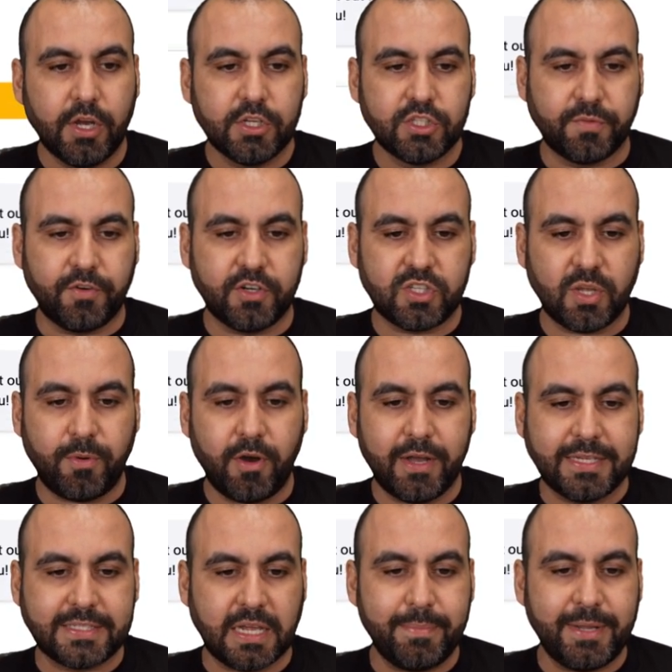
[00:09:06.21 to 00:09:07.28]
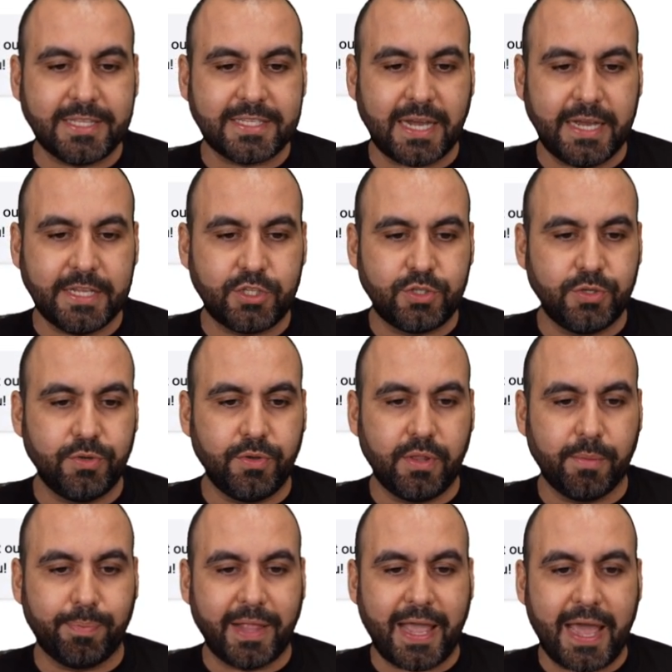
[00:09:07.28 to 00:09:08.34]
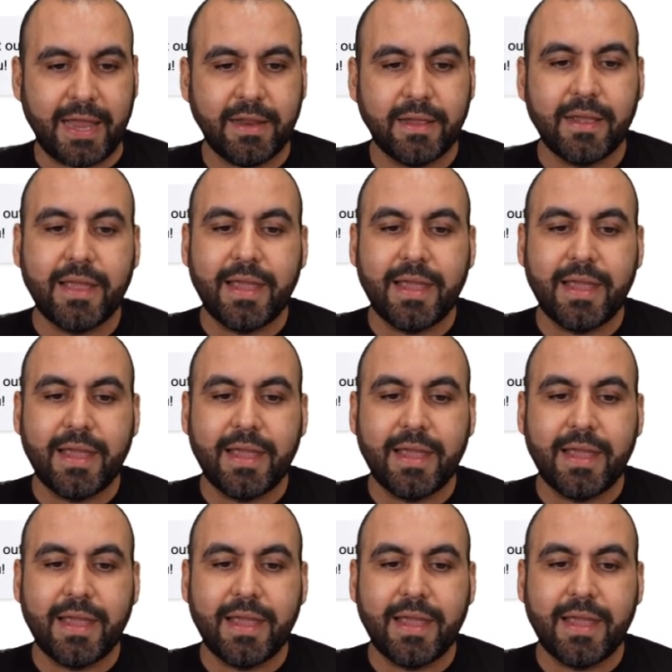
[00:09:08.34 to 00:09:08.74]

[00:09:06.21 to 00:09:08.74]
So first of all, it's gonna be tied to the plan,